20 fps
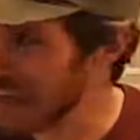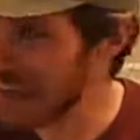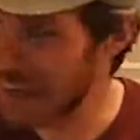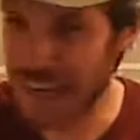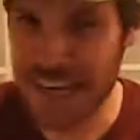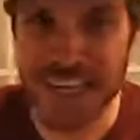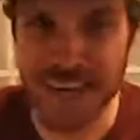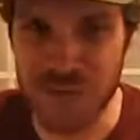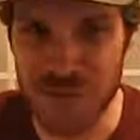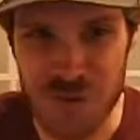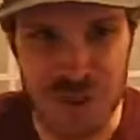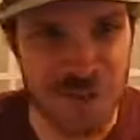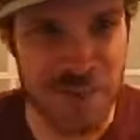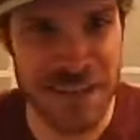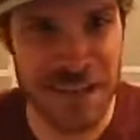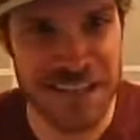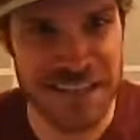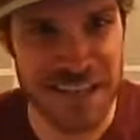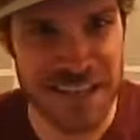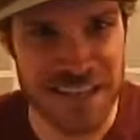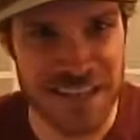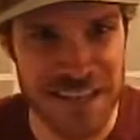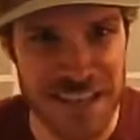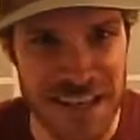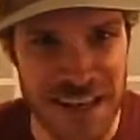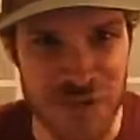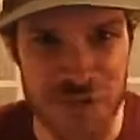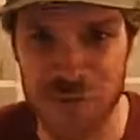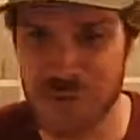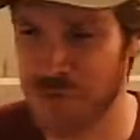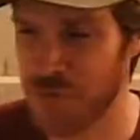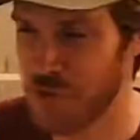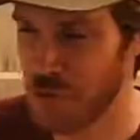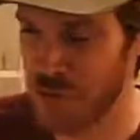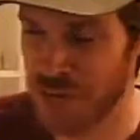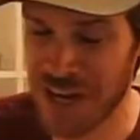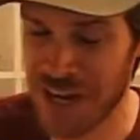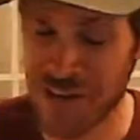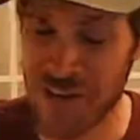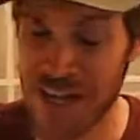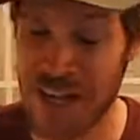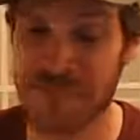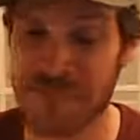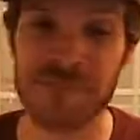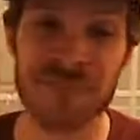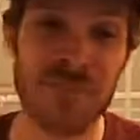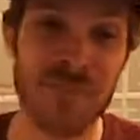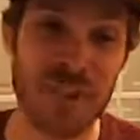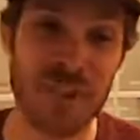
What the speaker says: I didn't really pay attention to that one before, but now I like.